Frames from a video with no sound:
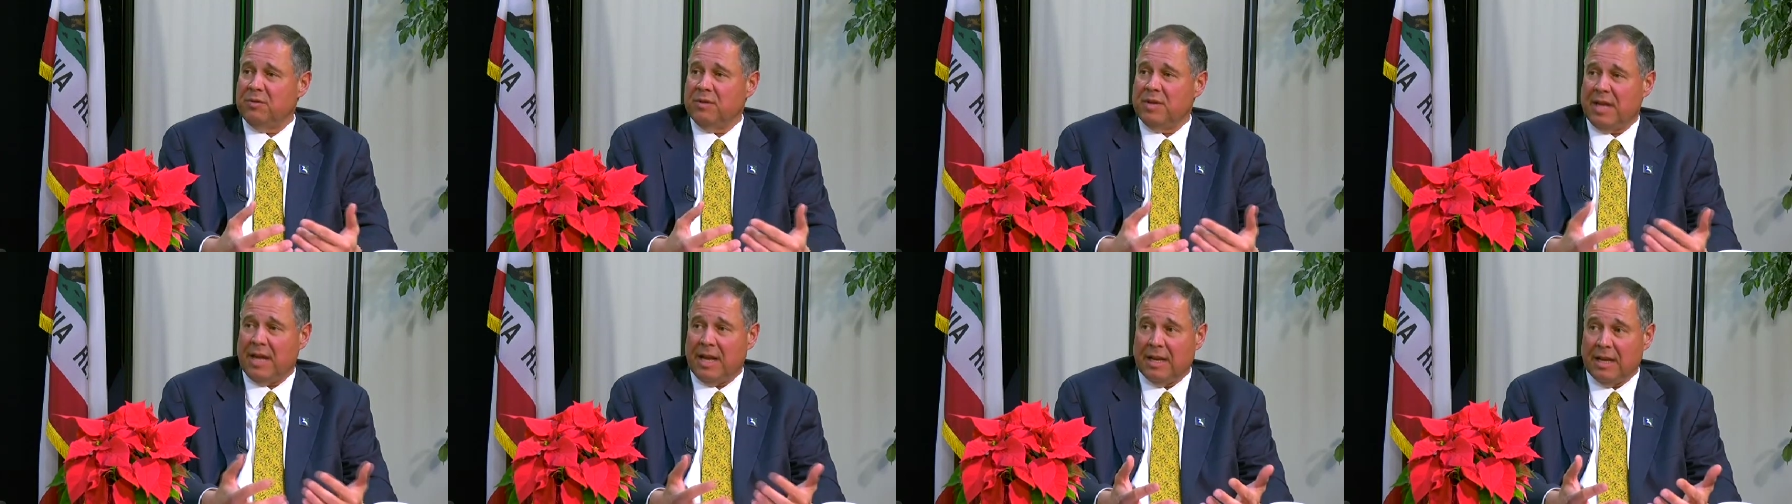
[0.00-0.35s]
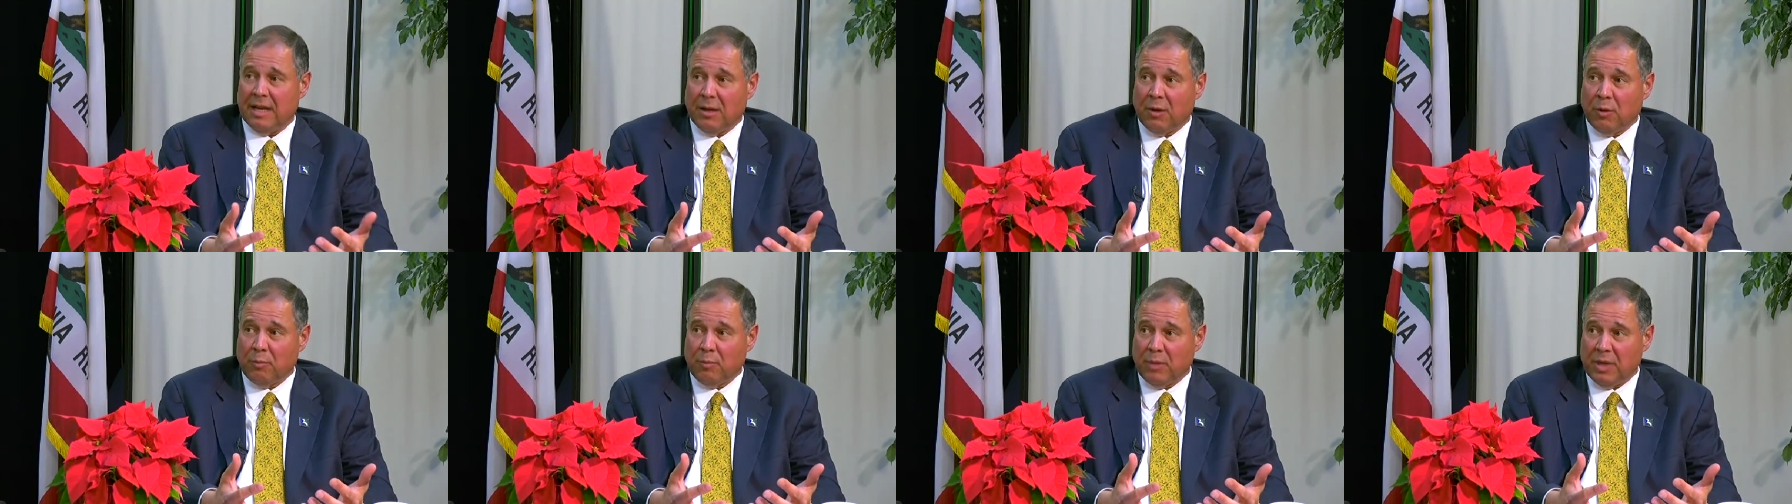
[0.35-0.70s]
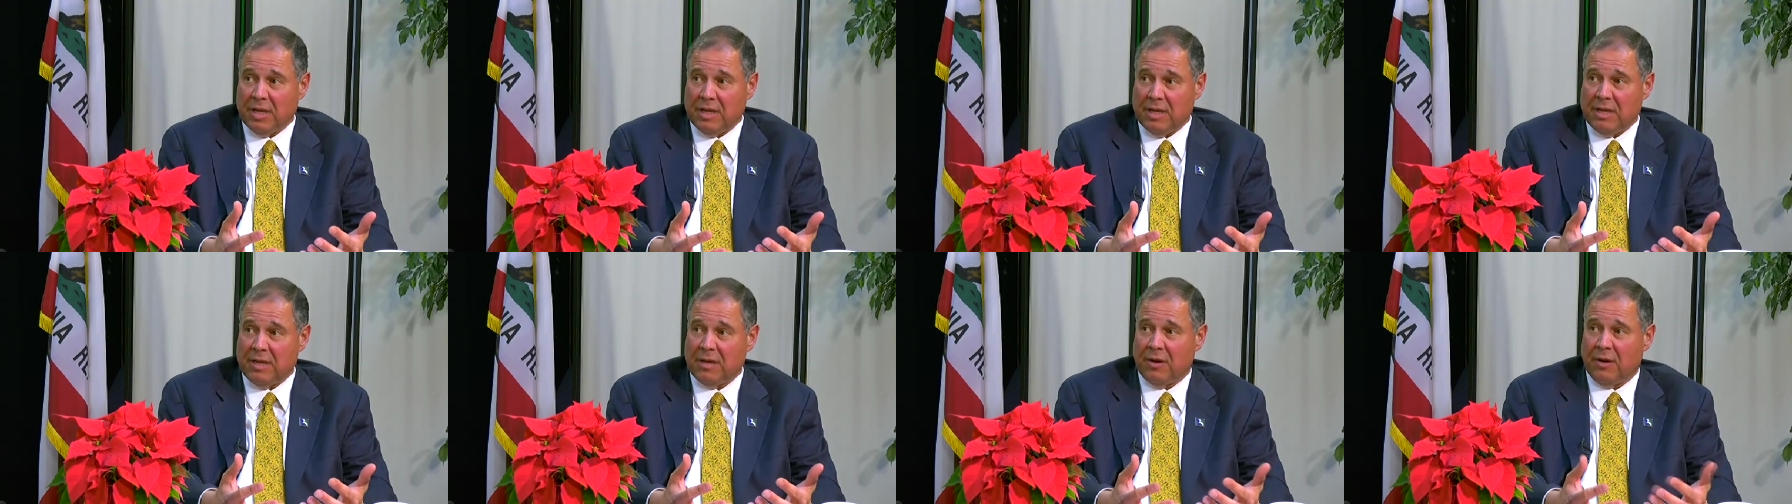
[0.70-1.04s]
You can't help
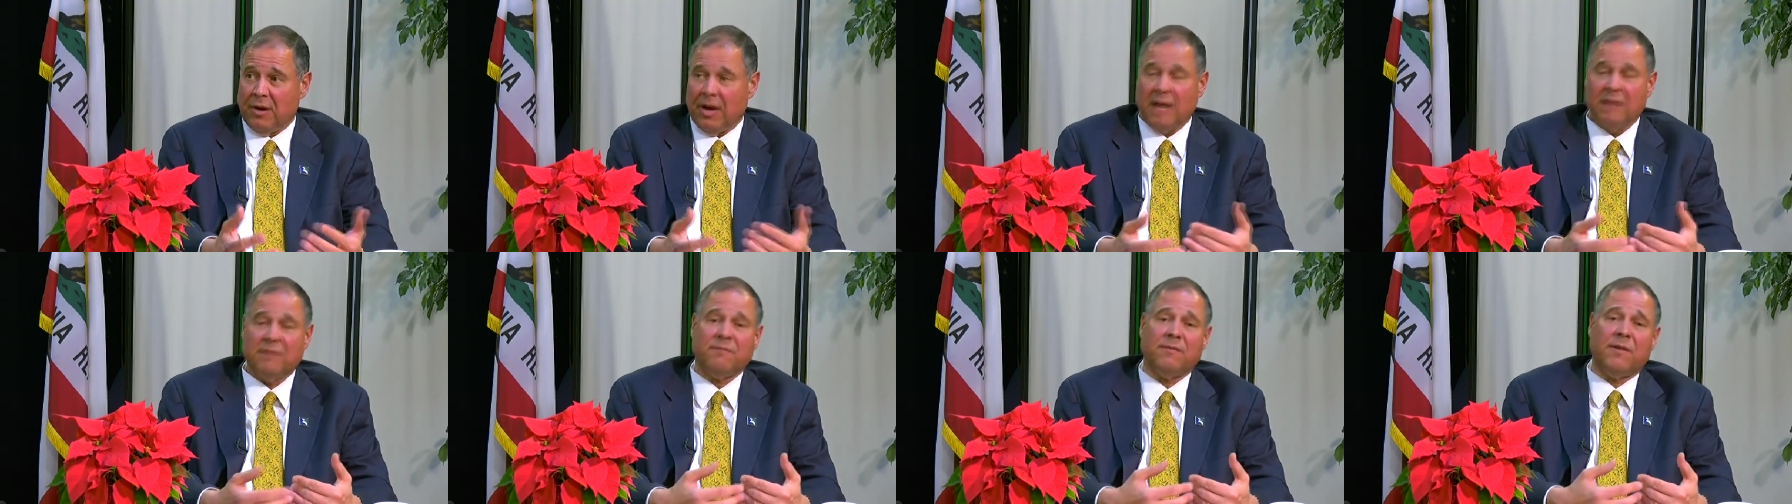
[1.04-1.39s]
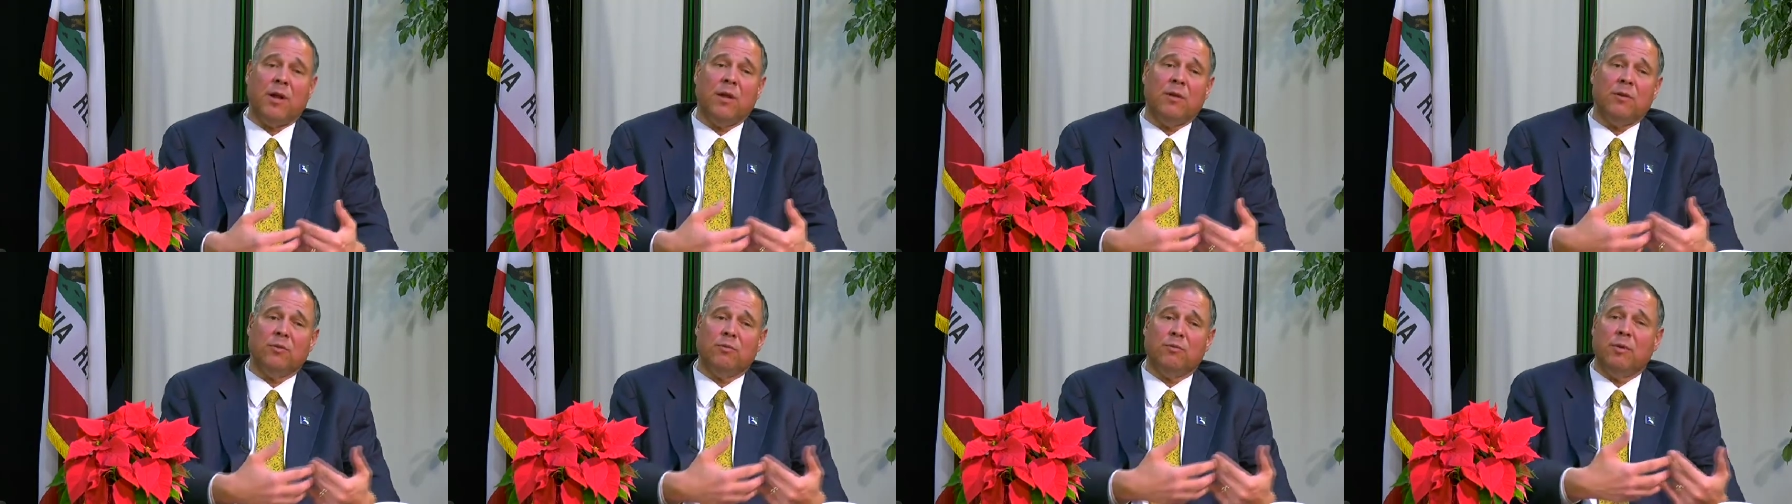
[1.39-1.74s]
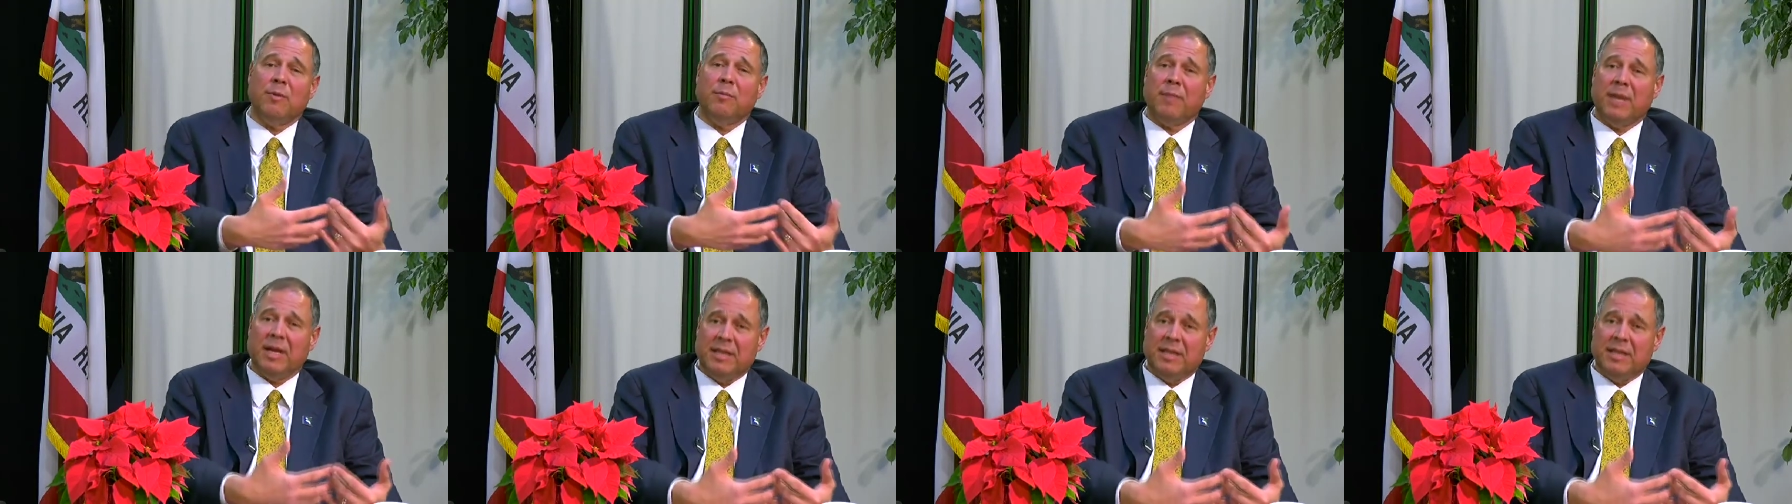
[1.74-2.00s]
but hear. I followed what